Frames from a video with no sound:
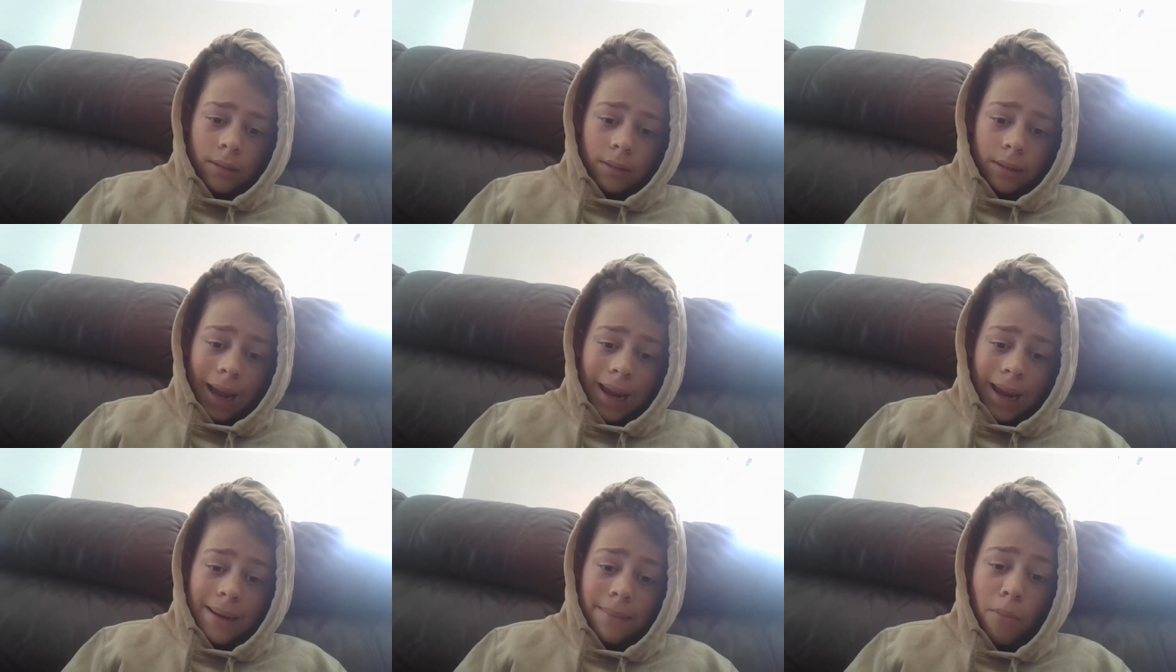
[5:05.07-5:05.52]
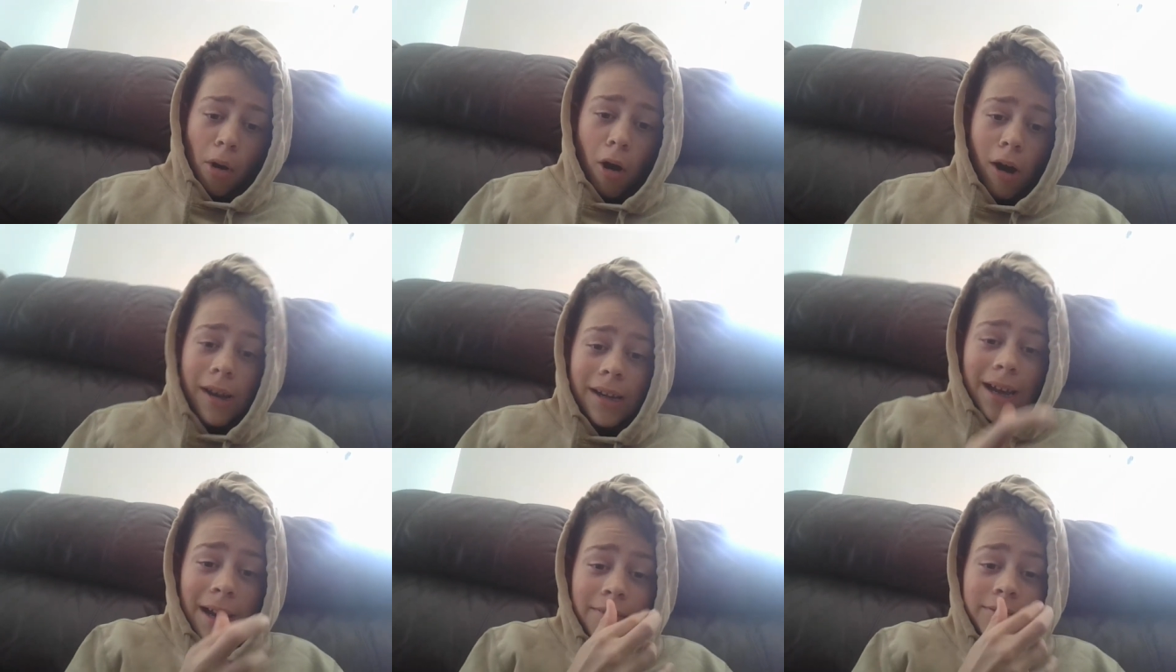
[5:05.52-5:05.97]
They
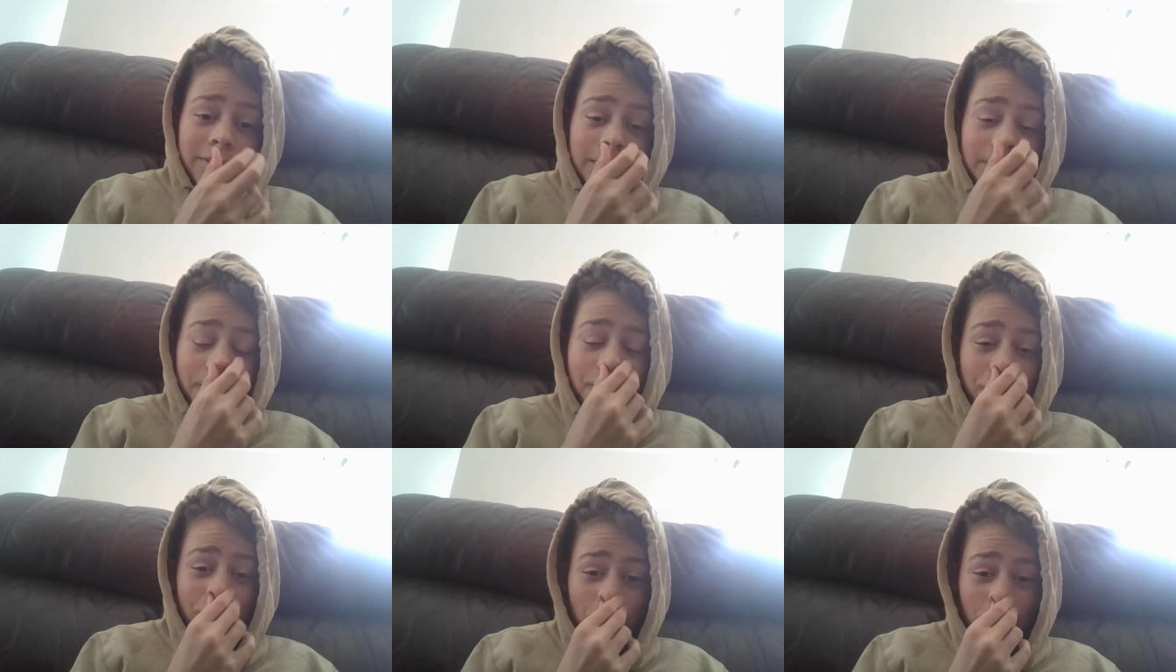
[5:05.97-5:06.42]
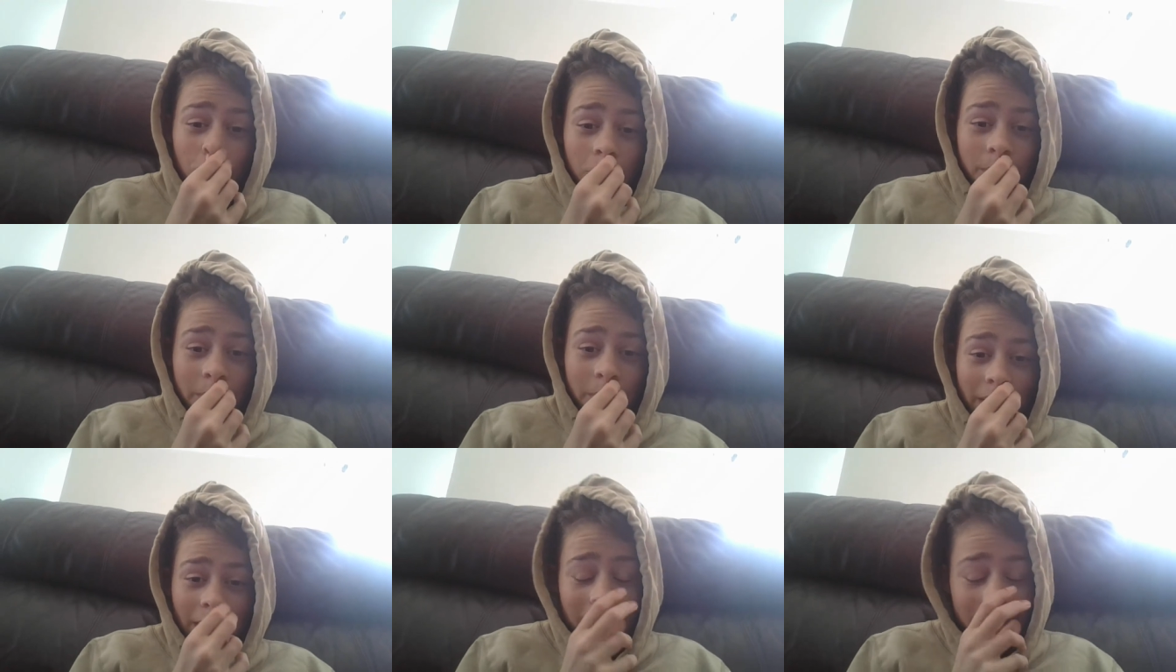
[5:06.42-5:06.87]
might have some
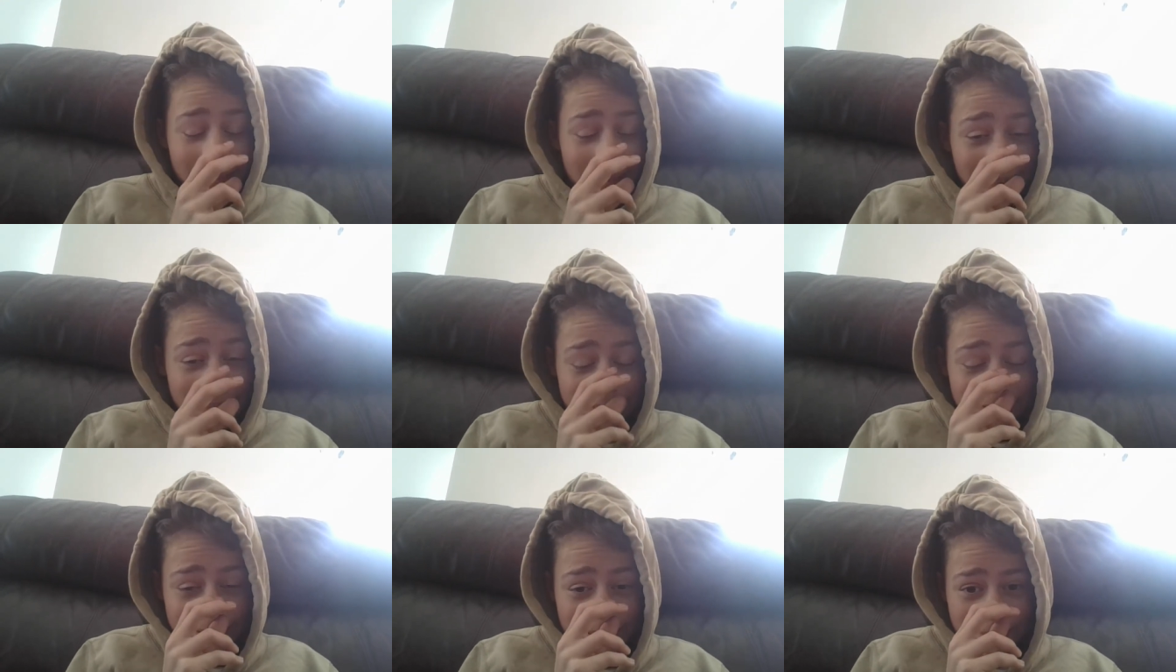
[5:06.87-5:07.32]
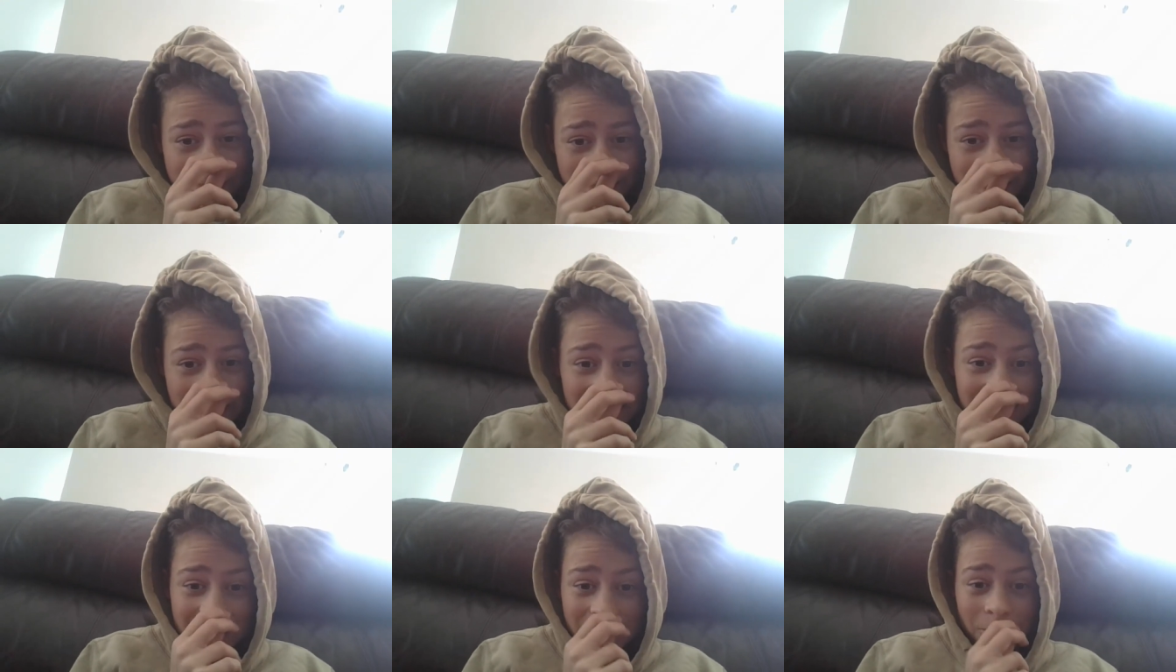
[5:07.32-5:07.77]
form back. That's the
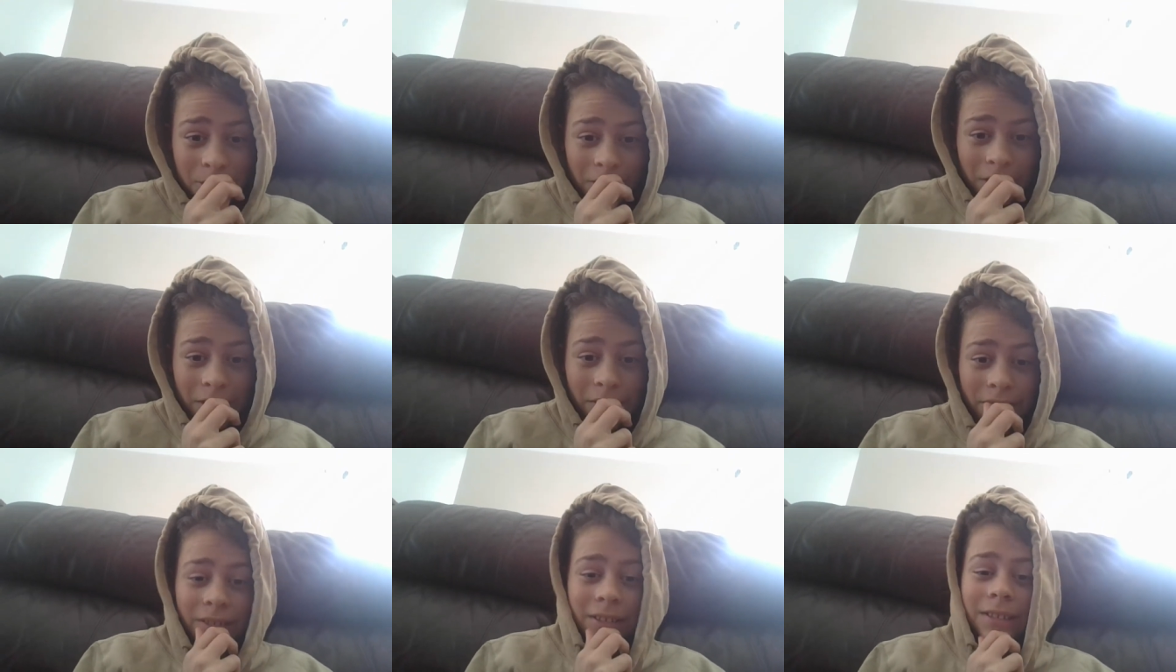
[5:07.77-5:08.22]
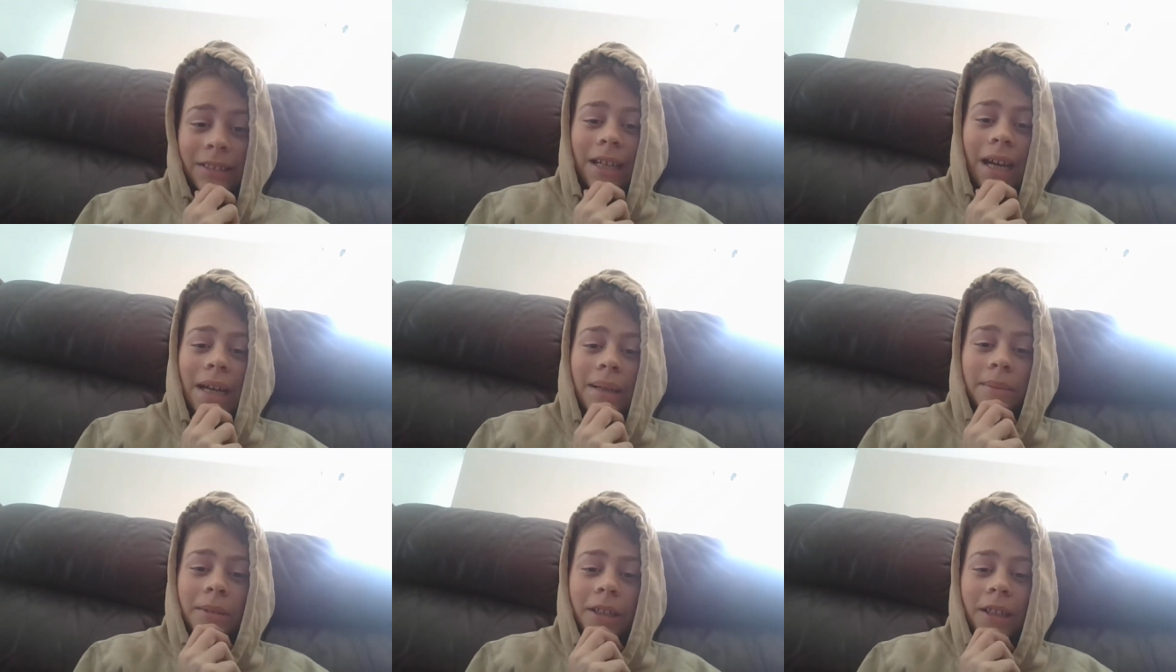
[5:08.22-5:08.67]
big story of this
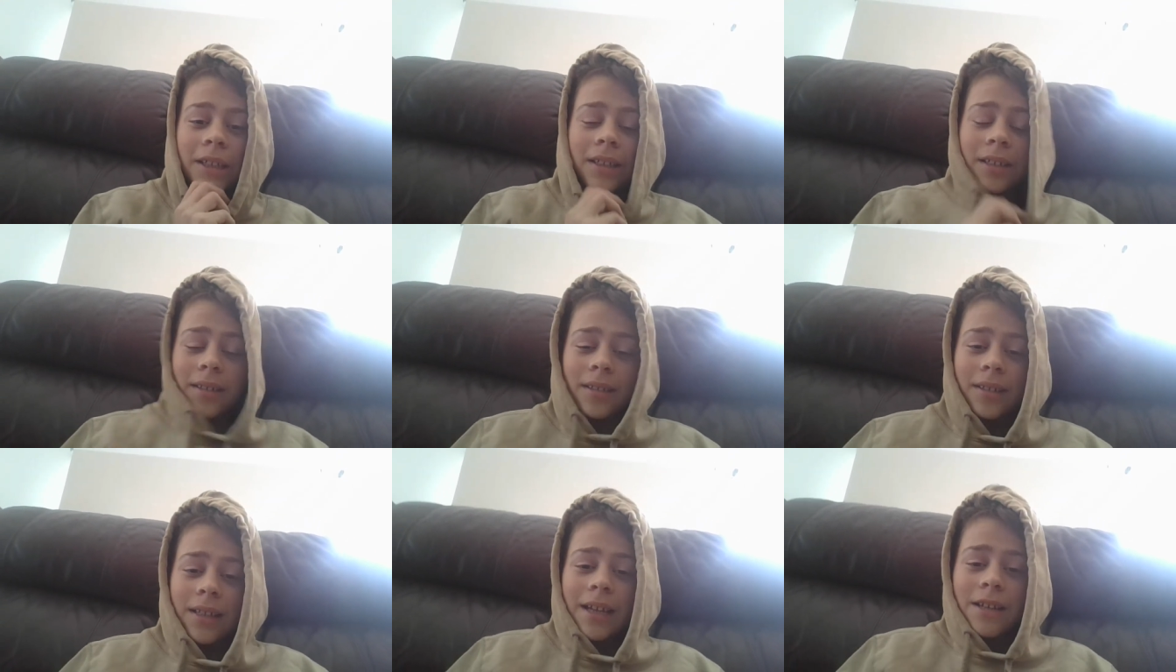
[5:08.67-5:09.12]
game, I reckon.